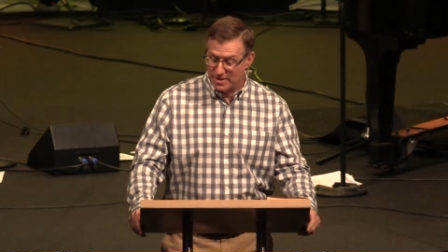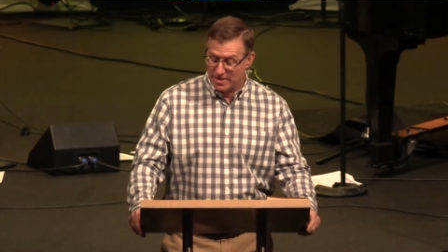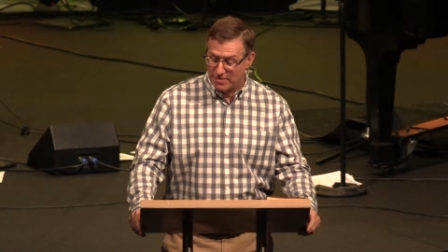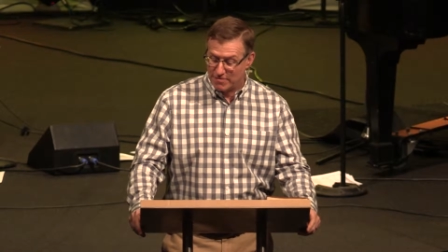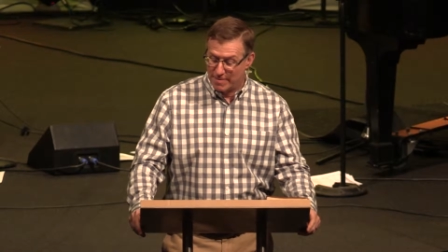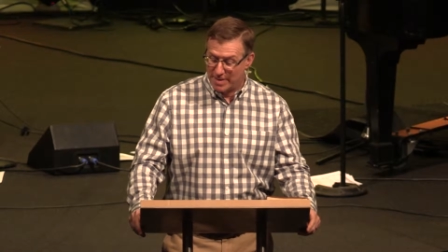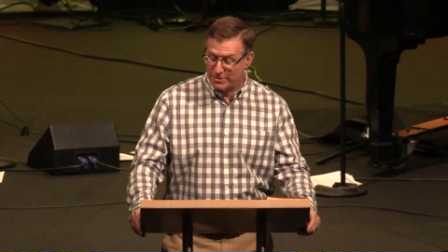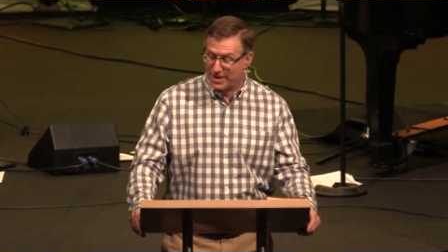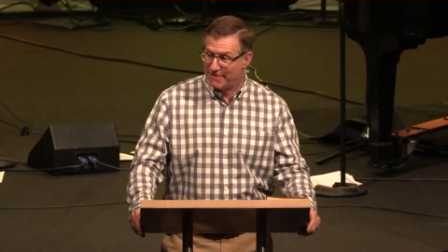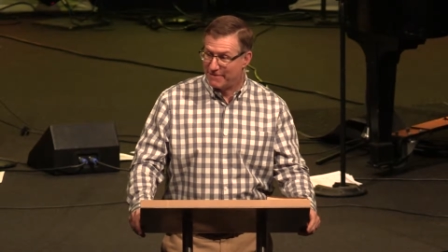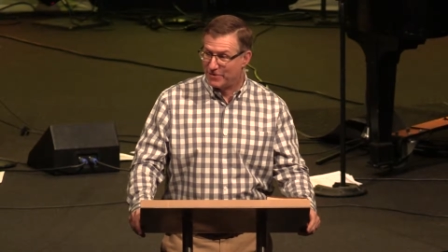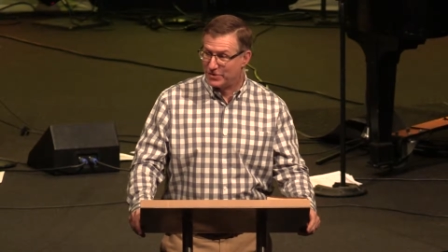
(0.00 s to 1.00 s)
Remember
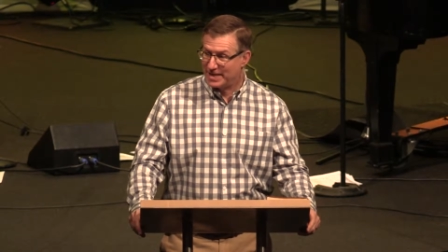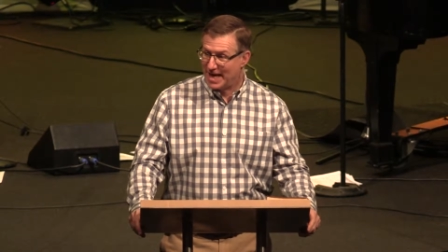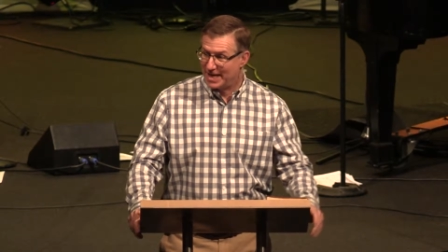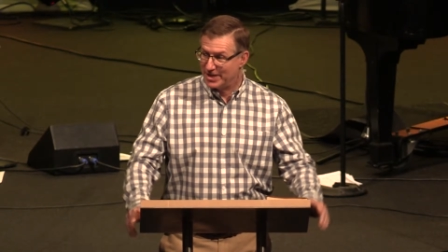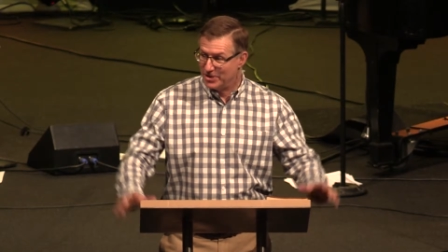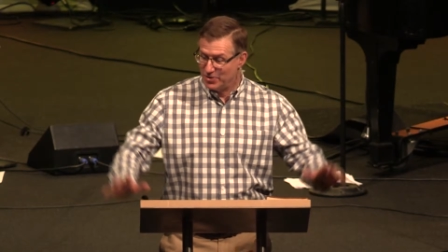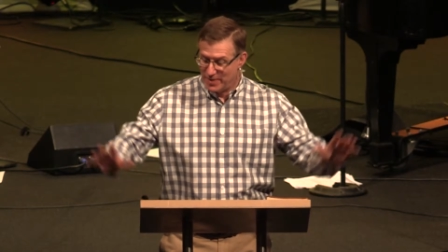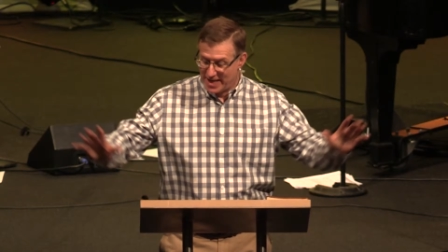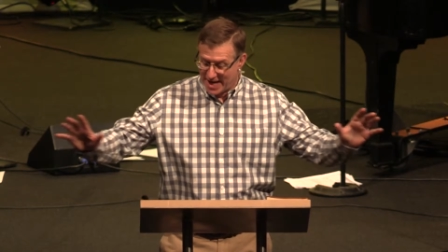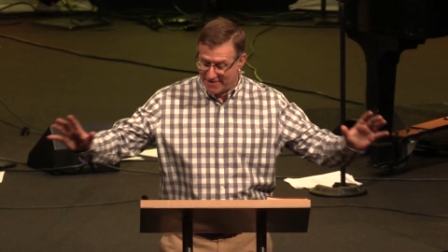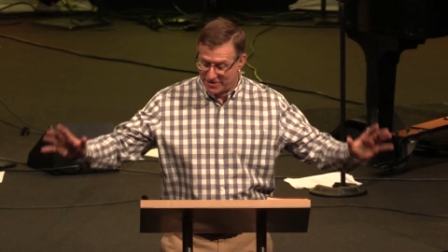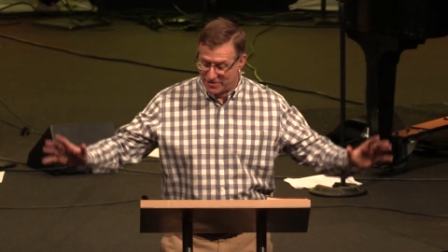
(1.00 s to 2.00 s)
that first attitude we
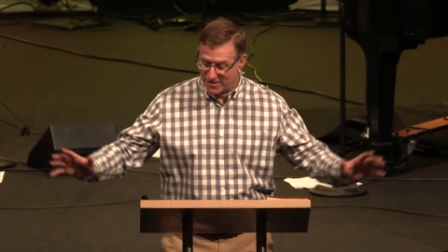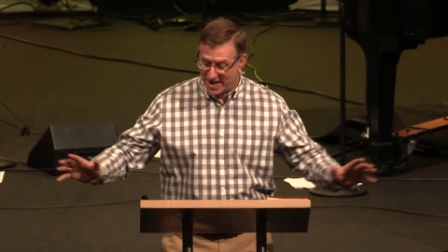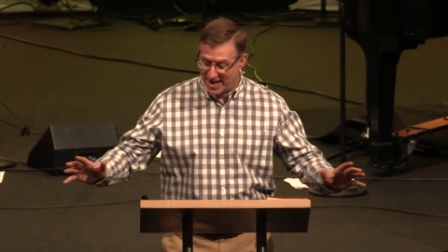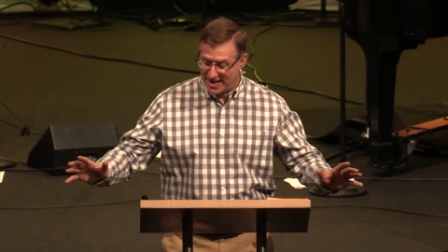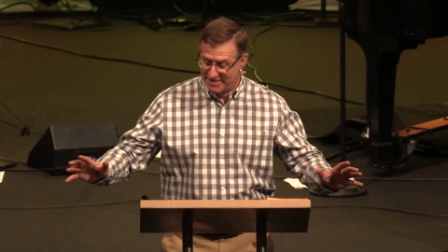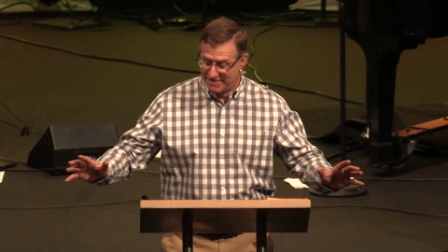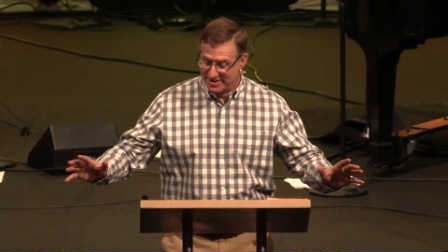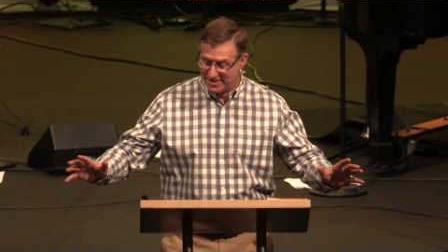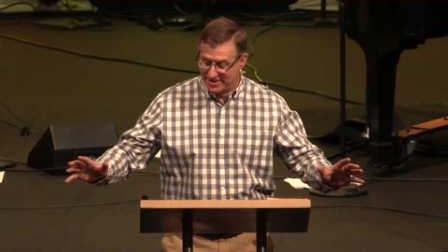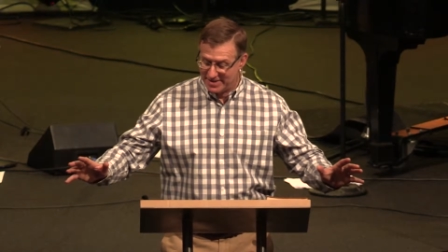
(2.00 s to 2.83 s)
haven't arrived,